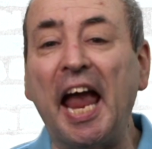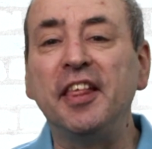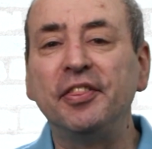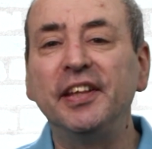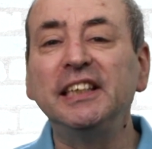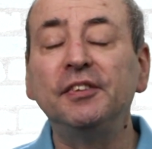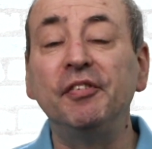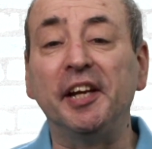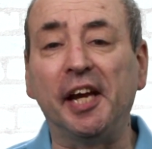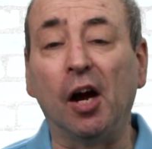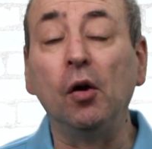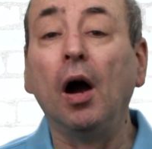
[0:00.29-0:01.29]
In this
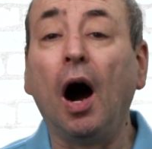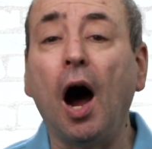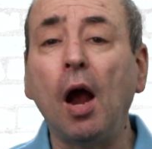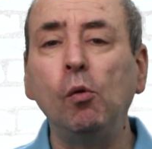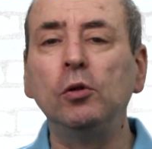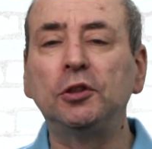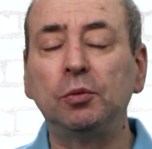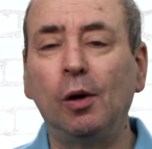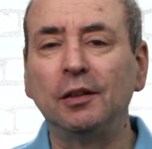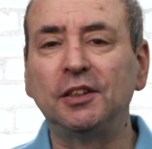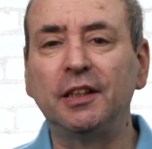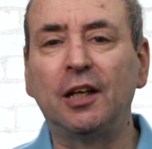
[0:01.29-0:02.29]
video, I want to
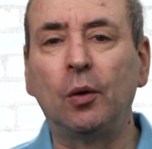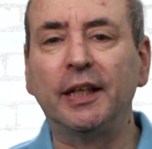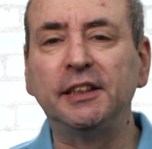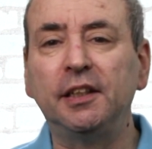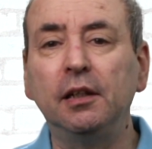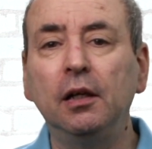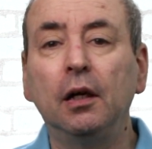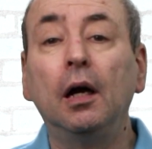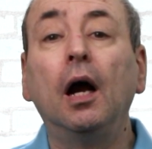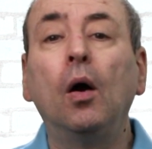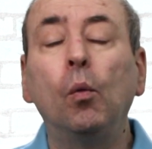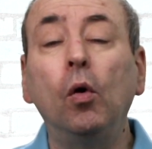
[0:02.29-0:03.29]
answer the question,
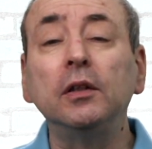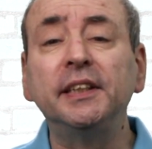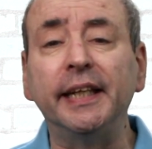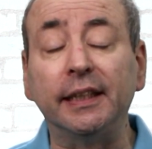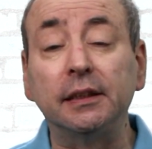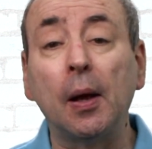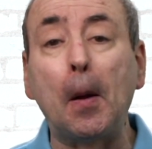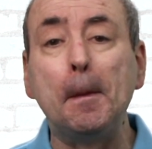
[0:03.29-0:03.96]
what is